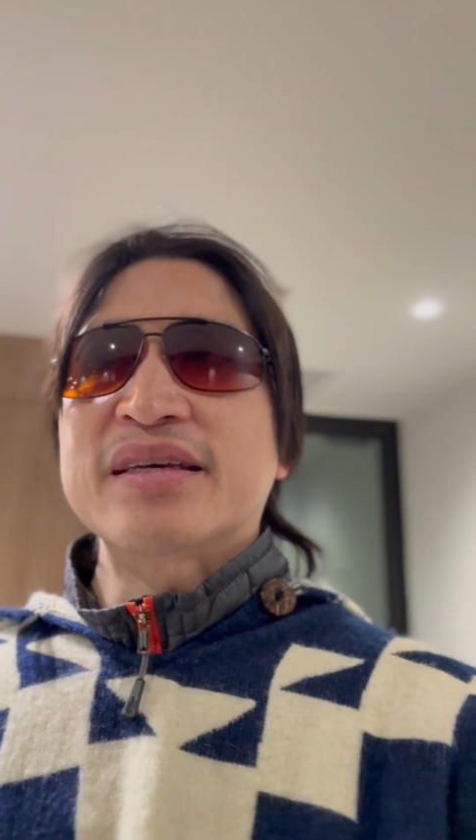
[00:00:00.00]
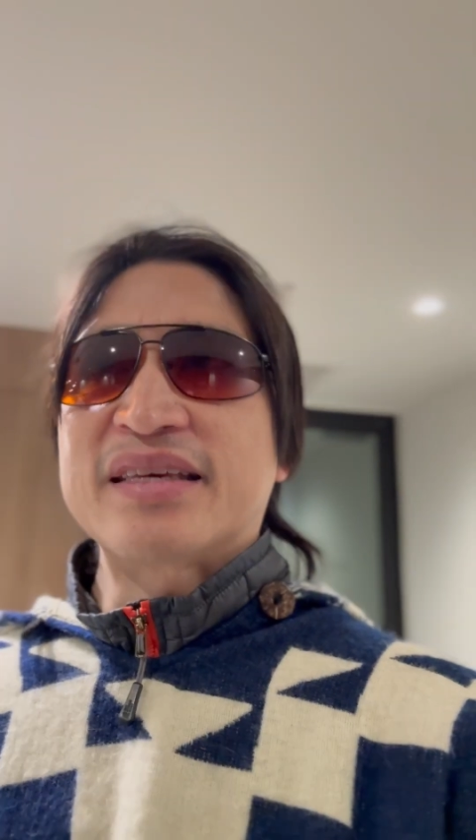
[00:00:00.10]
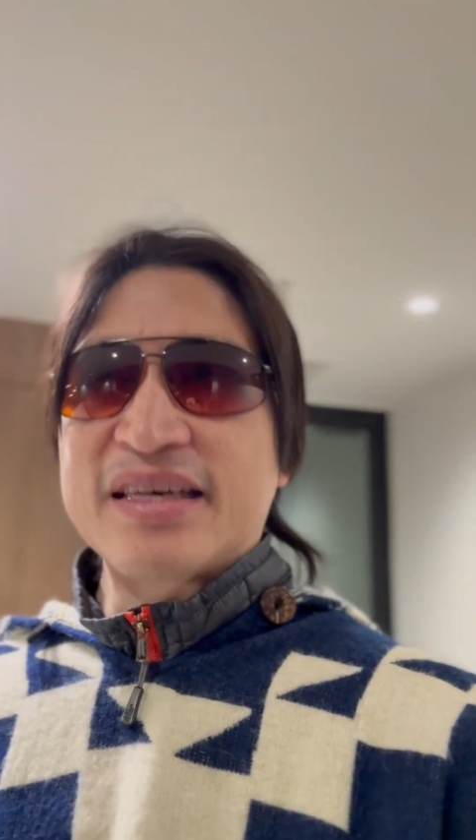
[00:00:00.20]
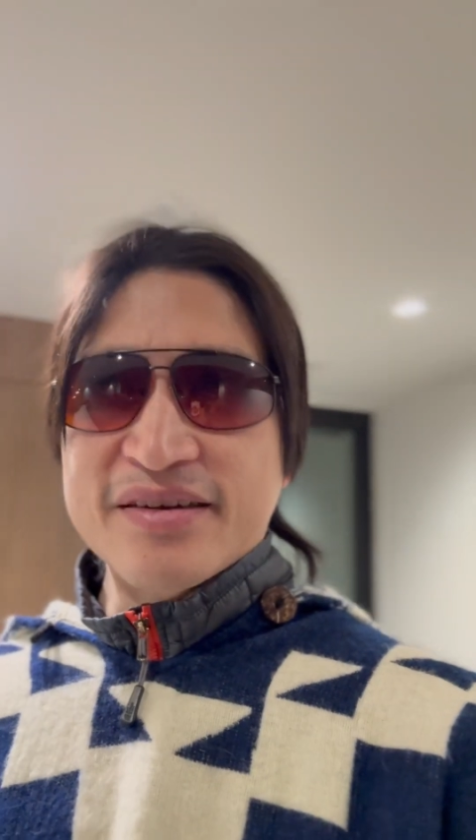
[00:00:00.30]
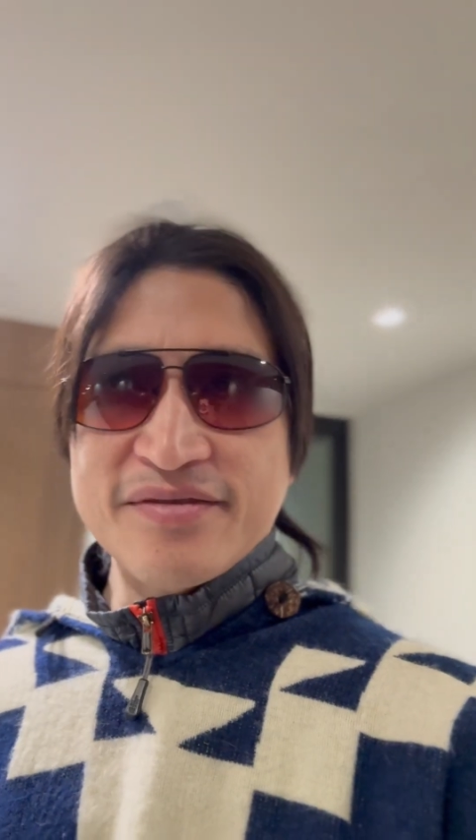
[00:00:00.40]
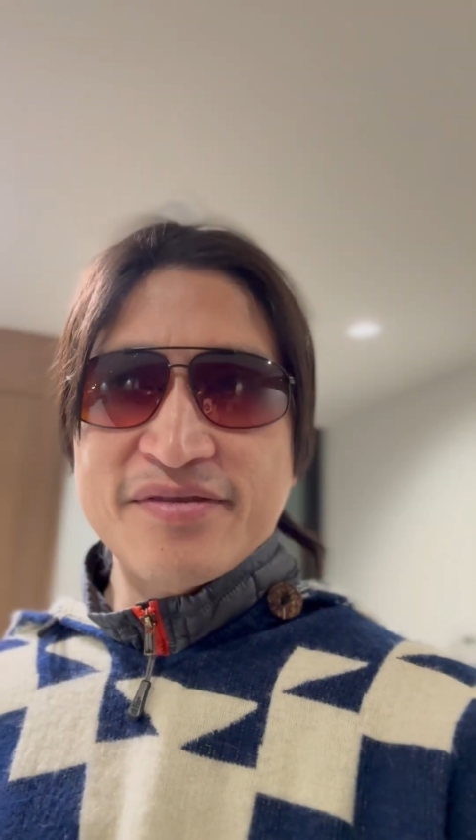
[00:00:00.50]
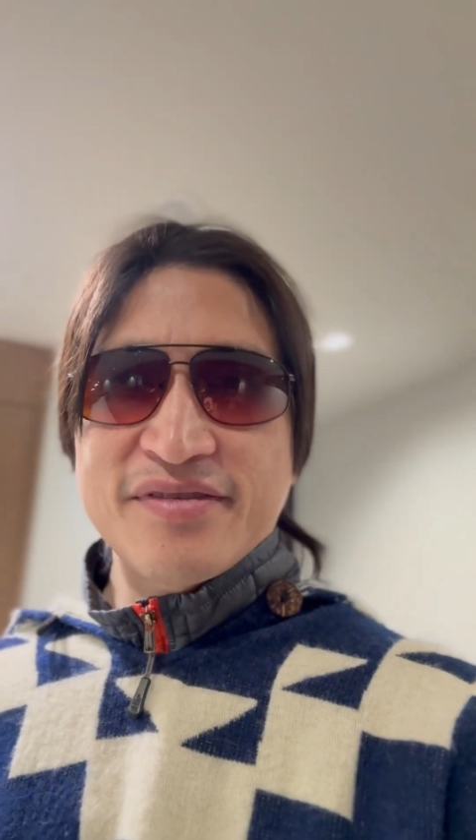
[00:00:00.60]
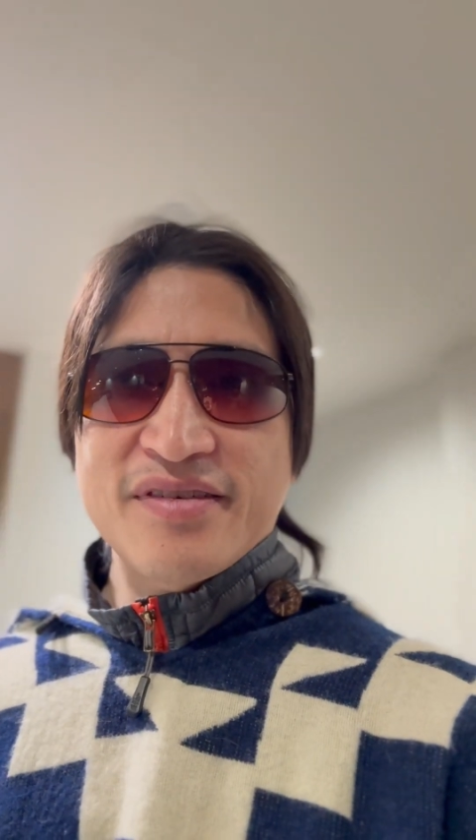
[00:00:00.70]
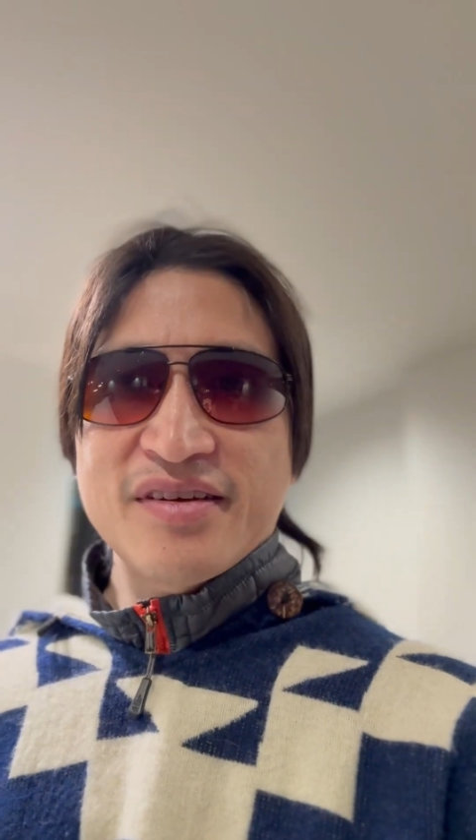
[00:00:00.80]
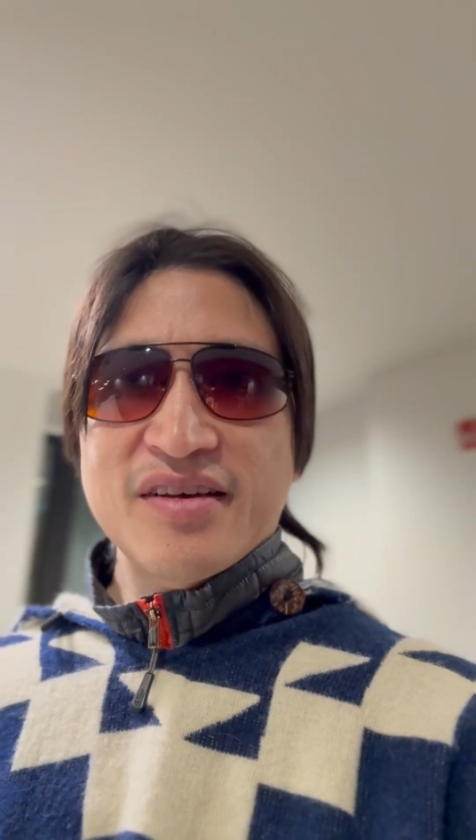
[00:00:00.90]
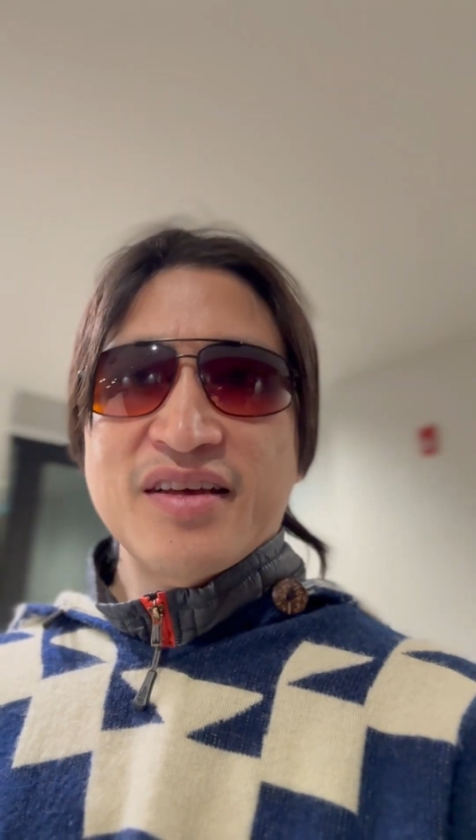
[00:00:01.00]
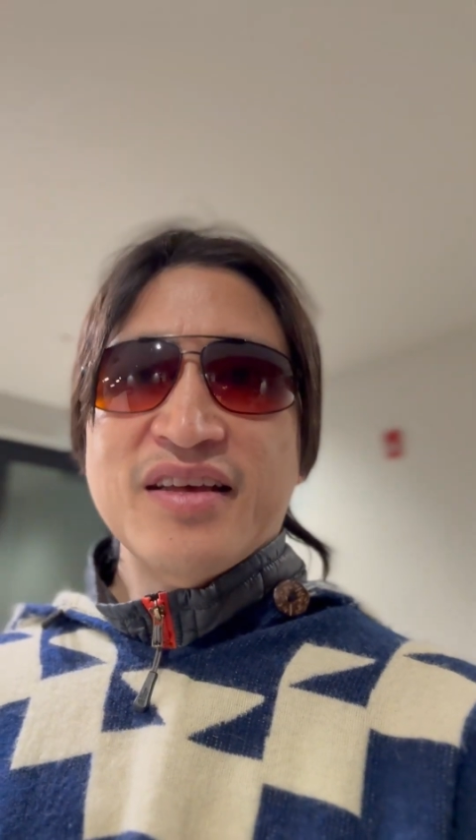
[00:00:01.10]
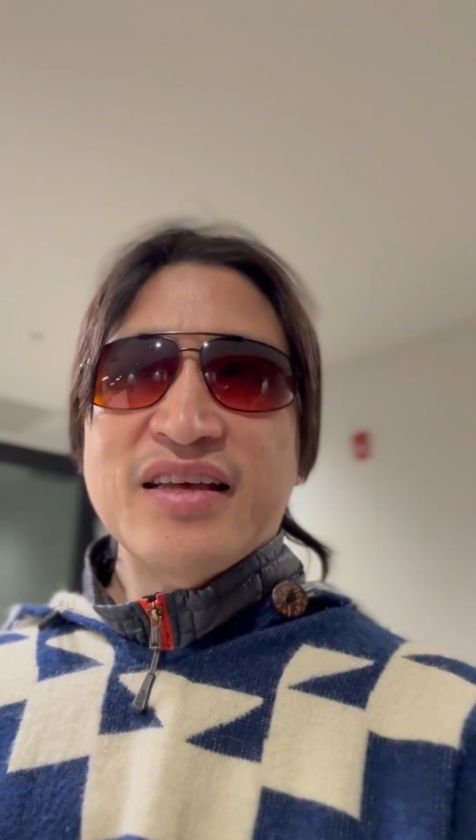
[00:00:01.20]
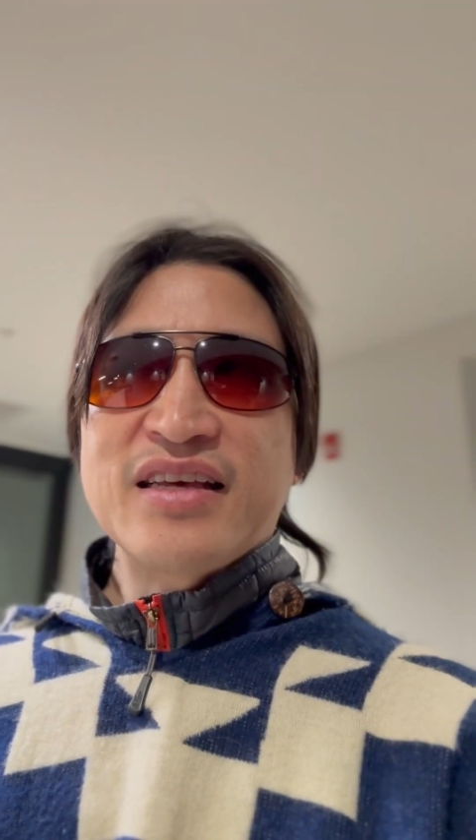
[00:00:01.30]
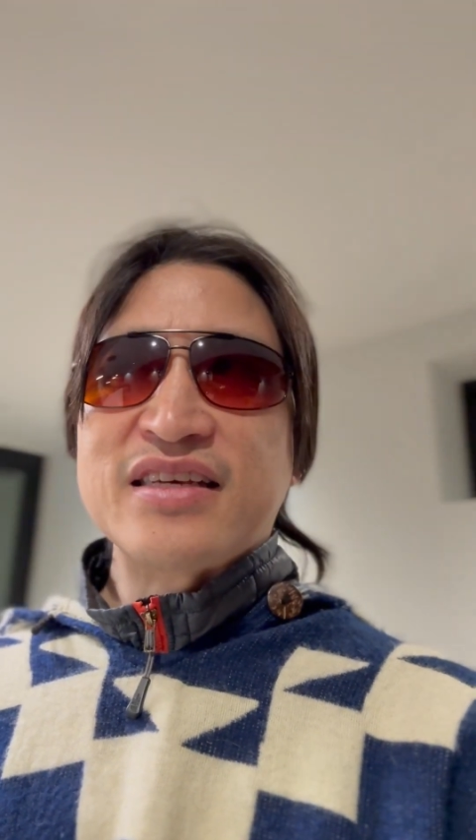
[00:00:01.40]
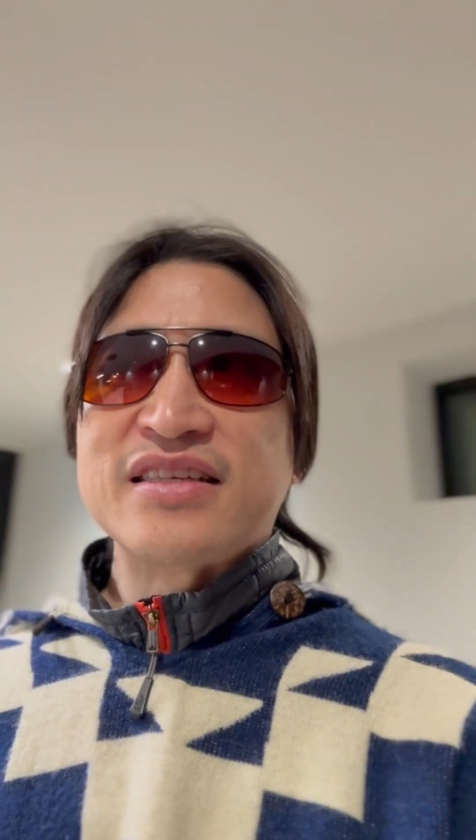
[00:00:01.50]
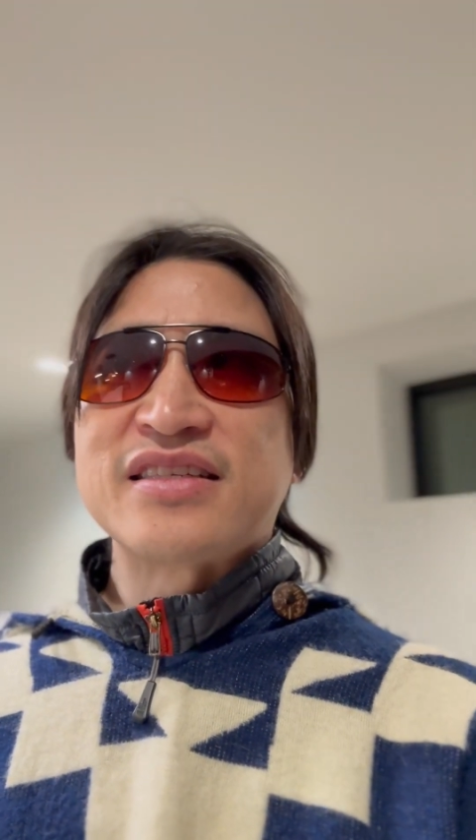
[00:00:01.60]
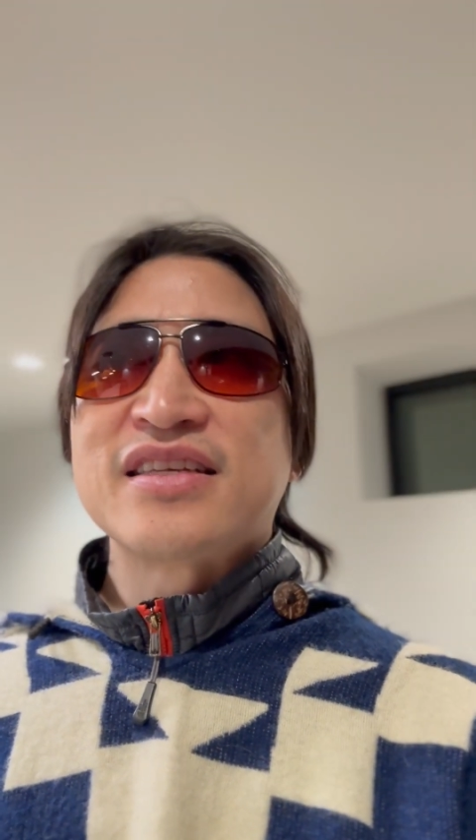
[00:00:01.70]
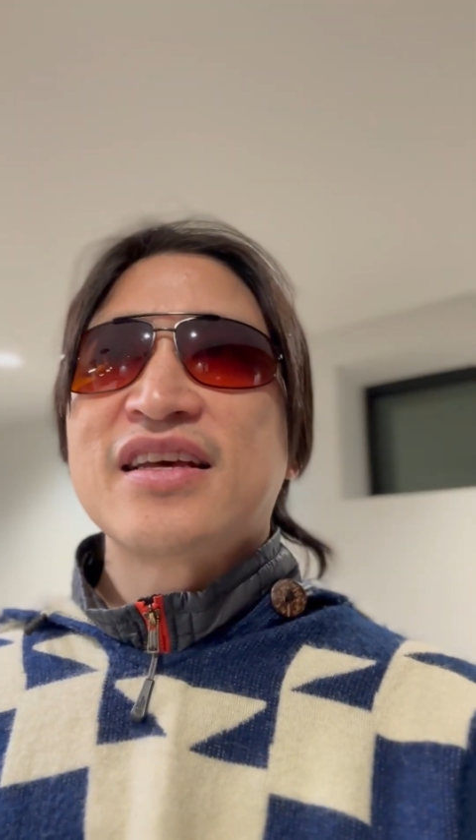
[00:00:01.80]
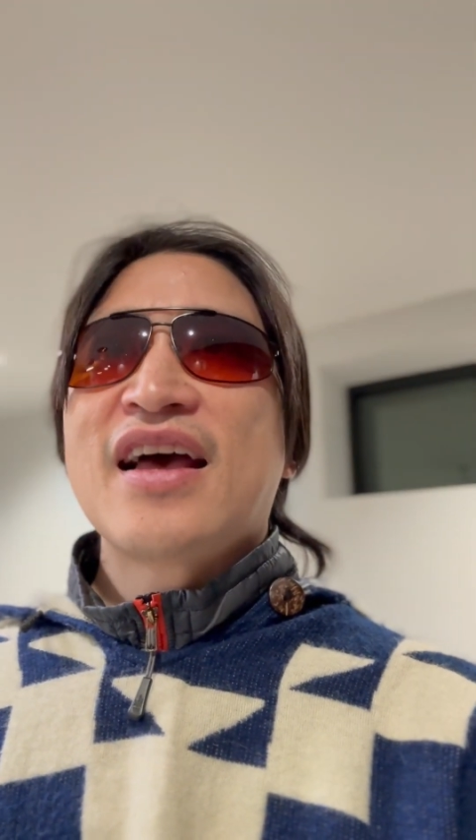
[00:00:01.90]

give, is